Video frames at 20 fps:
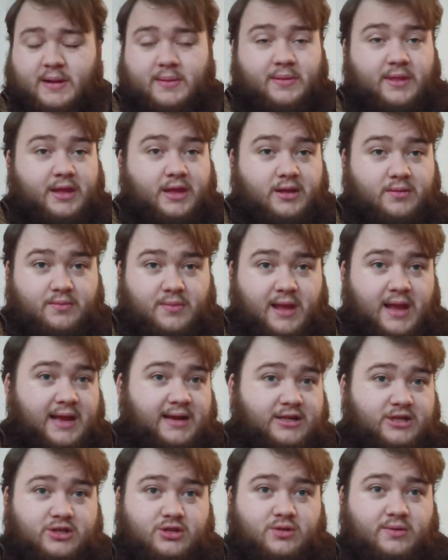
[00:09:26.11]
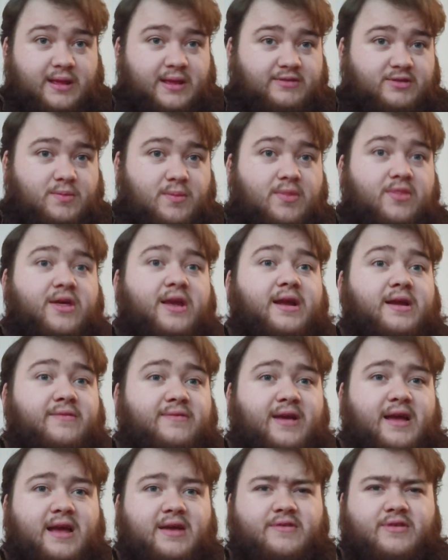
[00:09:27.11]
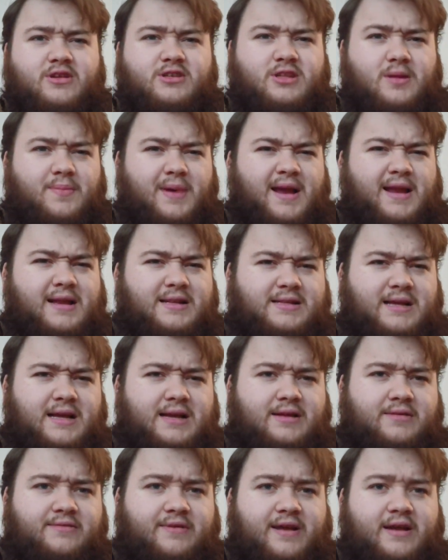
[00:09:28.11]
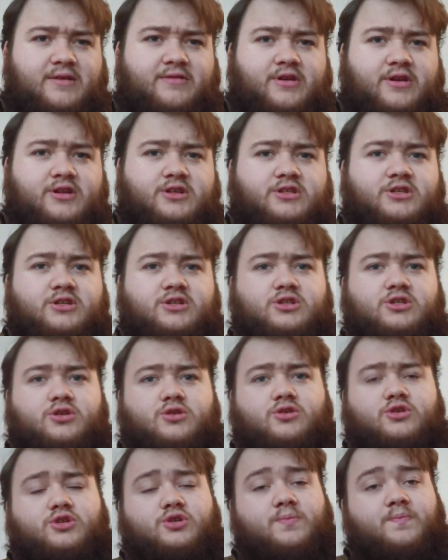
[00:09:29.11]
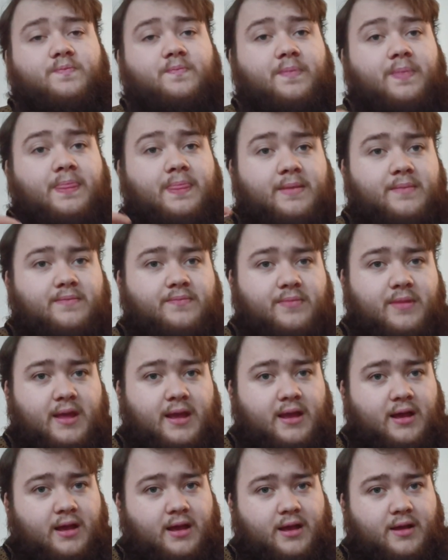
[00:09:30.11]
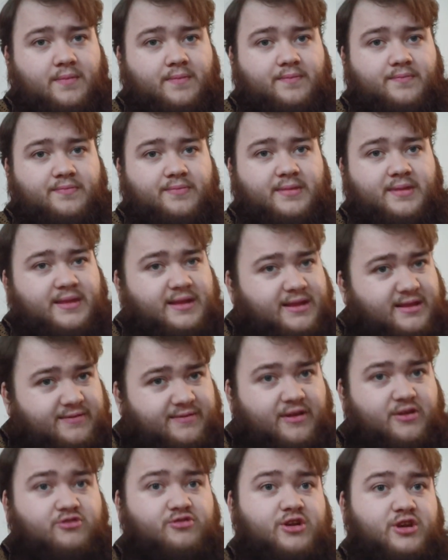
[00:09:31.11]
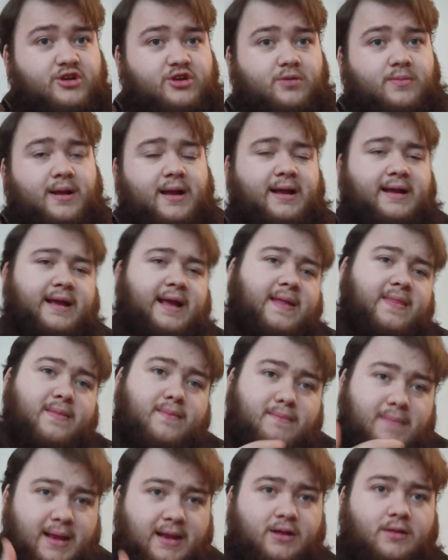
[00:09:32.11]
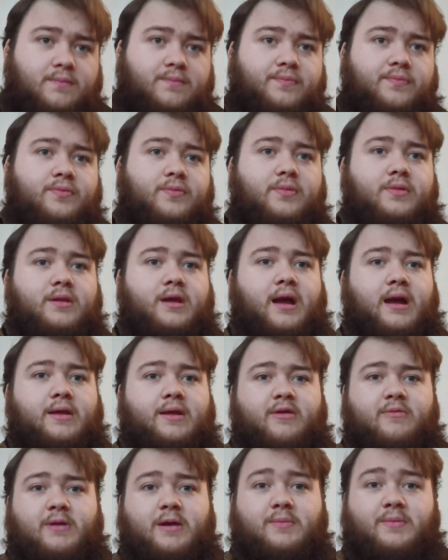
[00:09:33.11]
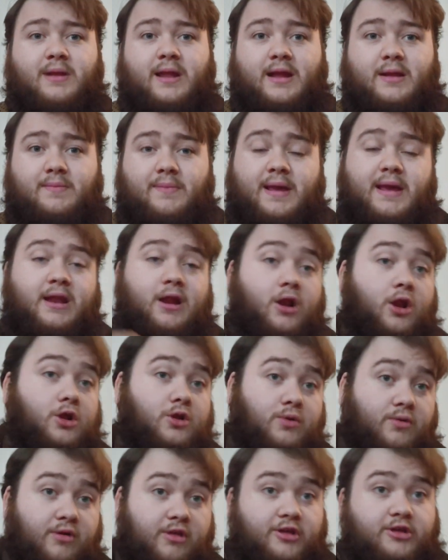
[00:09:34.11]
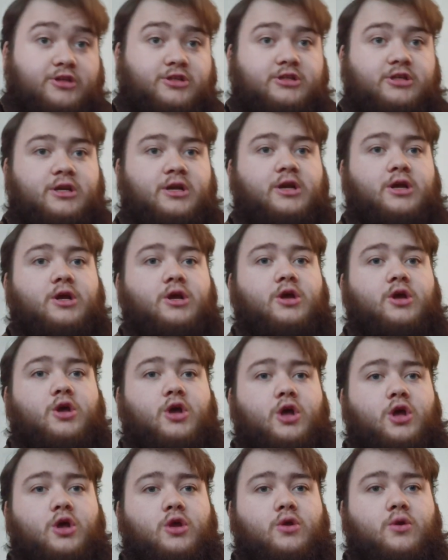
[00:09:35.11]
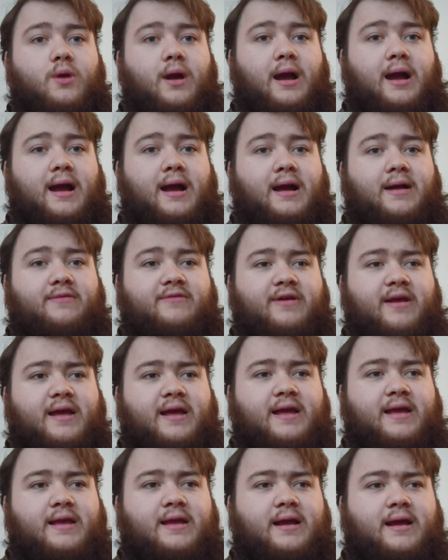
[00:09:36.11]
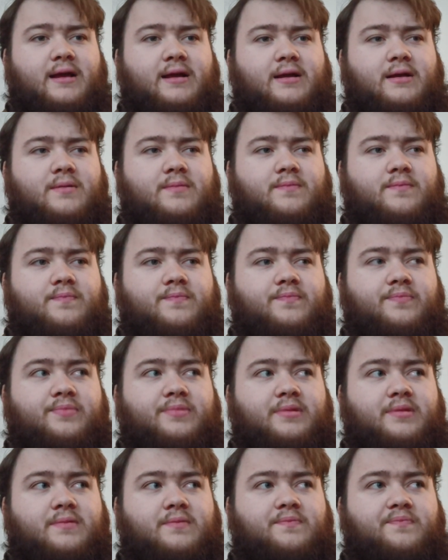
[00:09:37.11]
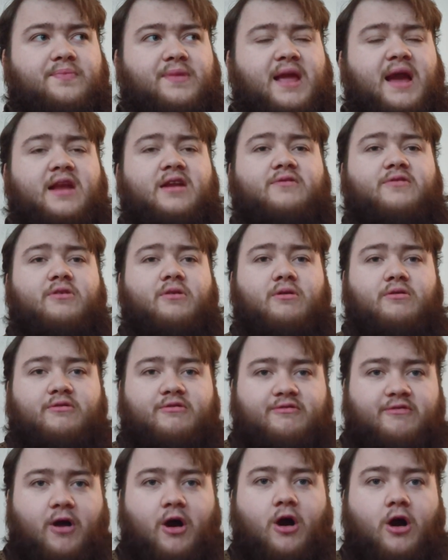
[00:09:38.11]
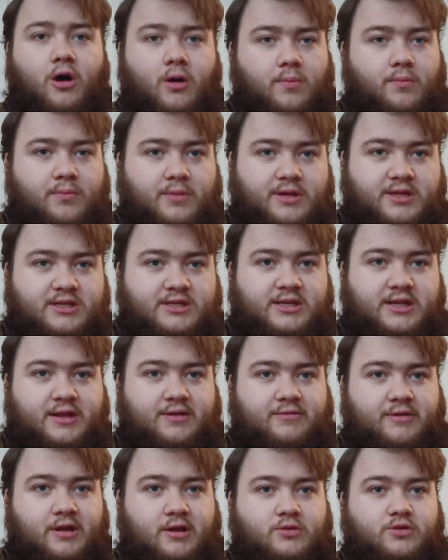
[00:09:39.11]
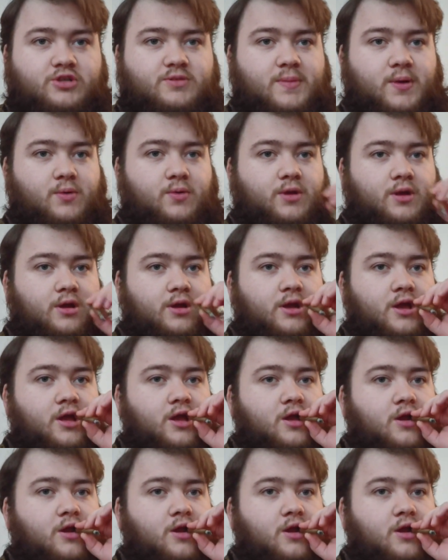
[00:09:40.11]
Maybe they had some thicker variants, the Panatella variants and such. This is a very traditional market. In the middle, you have people like me and a lot of others who have a kind of your informed cigarillo smoker.